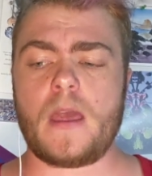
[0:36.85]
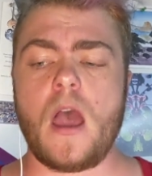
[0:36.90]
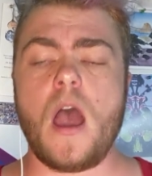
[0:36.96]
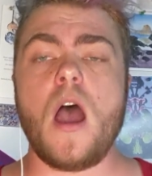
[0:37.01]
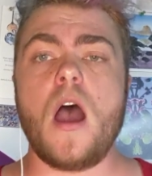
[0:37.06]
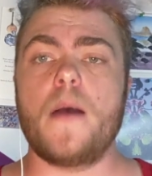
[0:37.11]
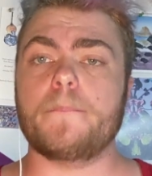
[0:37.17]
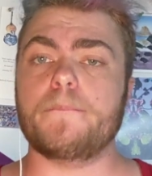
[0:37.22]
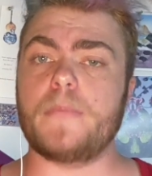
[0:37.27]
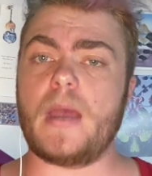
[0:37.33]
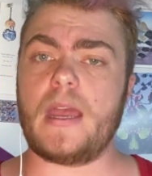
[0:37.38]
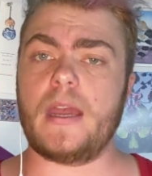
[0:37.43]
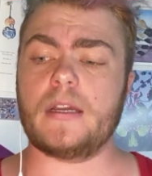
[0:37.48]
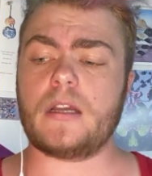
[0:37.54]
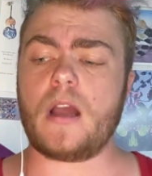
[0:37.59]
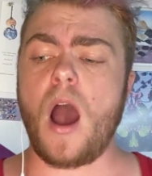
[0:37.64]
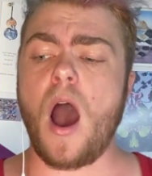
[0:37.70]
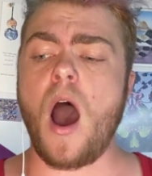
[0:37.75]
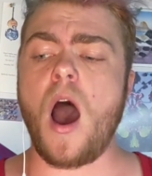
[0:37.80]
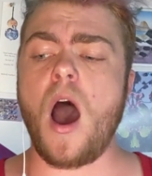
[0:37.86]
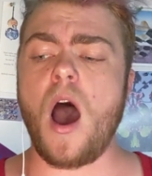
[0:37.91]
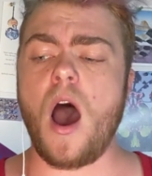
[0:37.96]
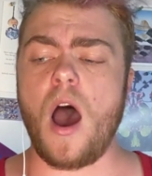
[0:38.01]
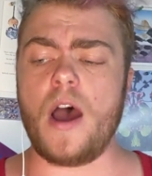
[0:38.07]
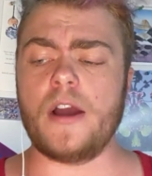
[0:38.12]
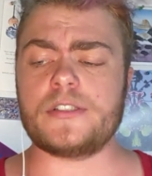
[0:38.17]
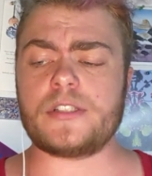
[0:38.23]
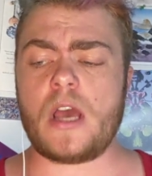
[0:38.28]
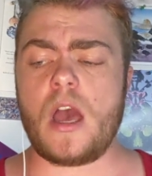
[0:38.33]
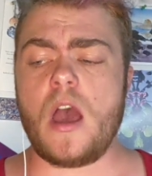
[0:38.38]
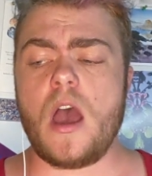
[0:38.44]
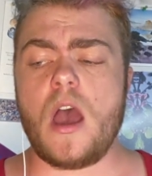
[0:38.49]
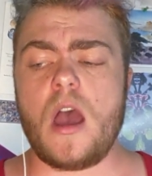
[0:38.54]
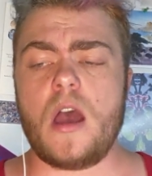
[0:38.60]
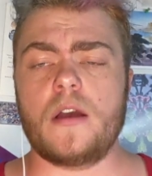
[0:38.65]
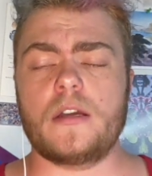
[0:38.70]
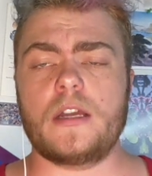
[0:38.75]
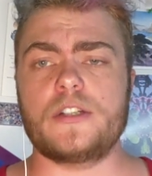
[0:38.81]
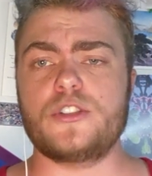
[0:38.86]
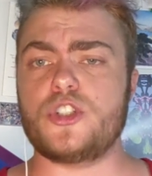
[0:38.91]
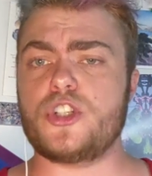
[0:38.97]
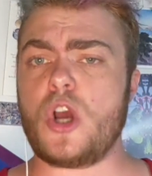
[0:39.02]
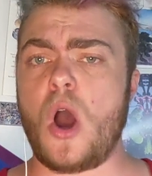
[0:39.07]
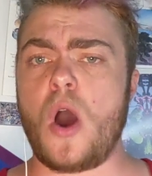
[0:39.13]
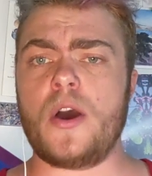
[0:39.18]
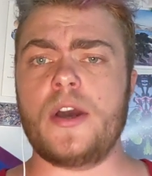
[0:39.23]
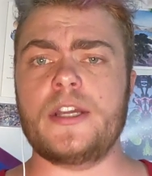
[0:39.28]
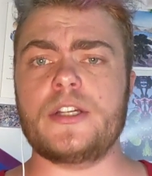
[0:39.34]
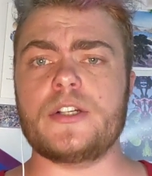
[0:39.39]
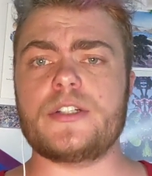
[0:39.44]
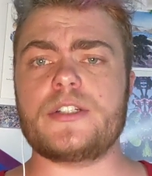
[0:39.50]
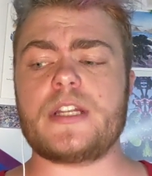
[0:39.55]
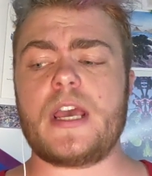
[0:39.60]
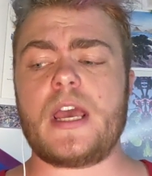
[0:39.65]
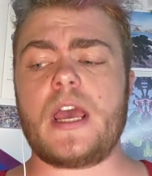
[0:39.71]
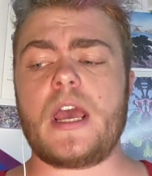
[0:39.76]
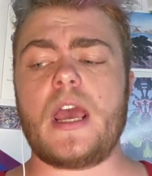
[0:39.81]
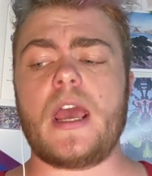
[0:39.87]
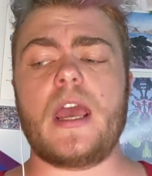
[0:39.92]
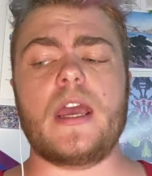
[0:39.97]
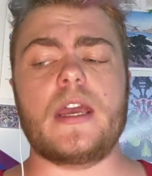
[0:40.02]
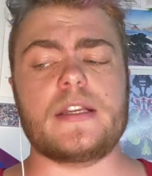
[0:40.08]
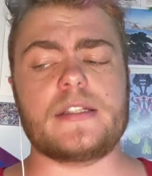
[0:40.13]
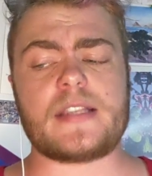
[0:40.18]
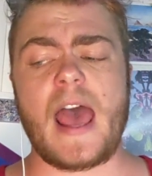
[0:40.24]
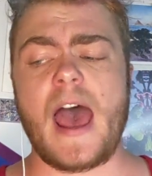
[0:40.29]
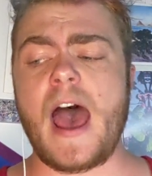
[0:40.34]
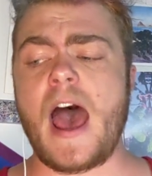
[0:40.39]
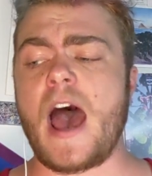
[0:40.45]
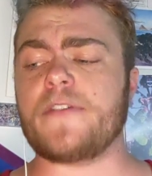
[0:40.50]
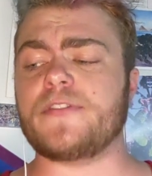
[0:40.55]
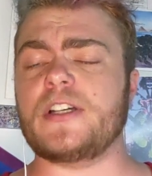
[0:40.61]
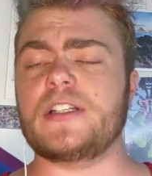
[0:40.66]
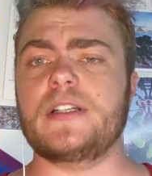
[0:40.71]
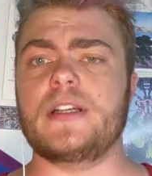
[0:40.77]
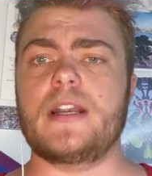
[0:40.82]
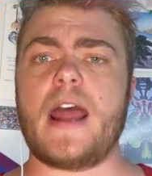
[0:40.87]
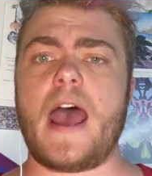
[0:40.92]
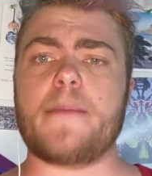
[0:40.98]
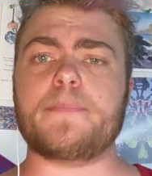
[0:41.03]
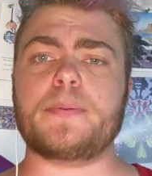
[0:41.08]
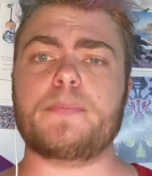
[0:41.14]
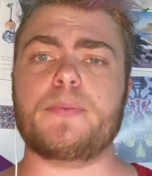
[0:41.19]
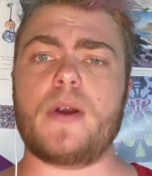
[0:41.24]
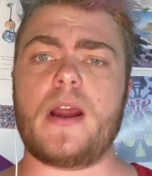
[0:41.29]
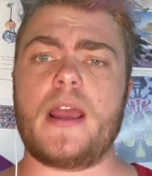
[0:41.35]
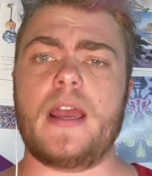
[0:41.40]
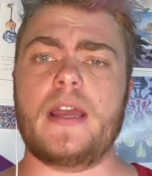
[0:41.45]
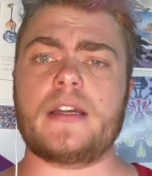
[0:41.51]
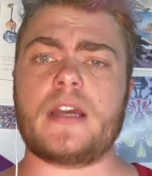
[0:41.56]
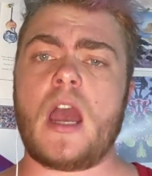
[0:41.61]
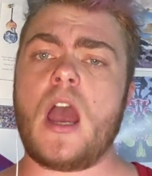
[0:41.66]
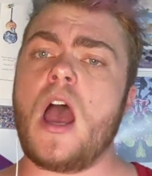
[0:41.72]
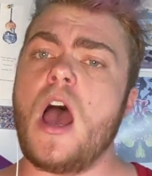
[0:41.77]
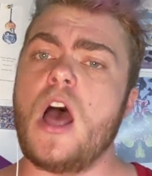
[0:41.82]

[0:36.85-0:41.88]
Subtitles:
Make art, enjoy your days, have a nap break.